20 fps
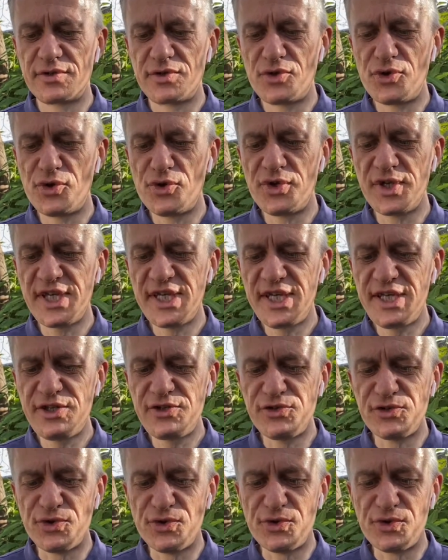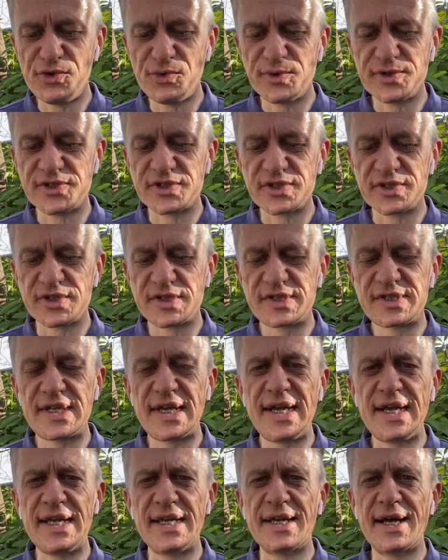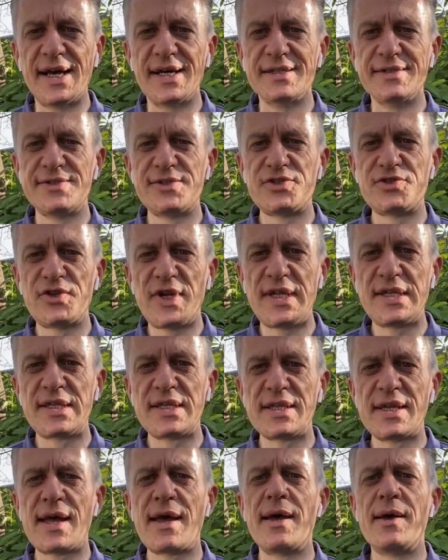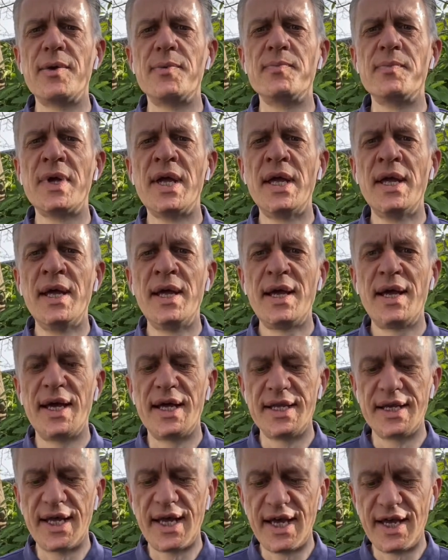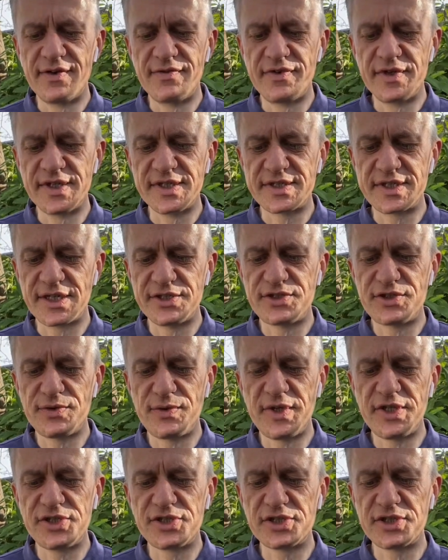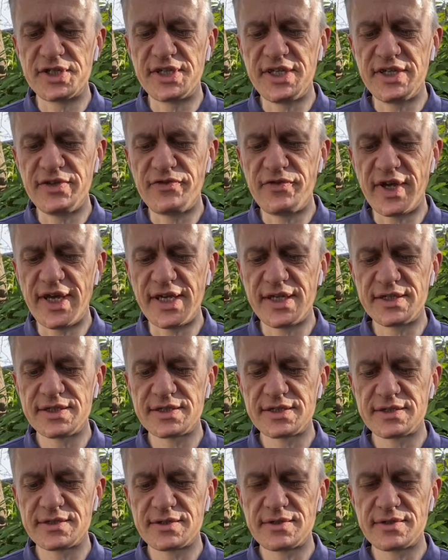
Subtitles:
who he knew would sustain and strengthen him in every situation he faced.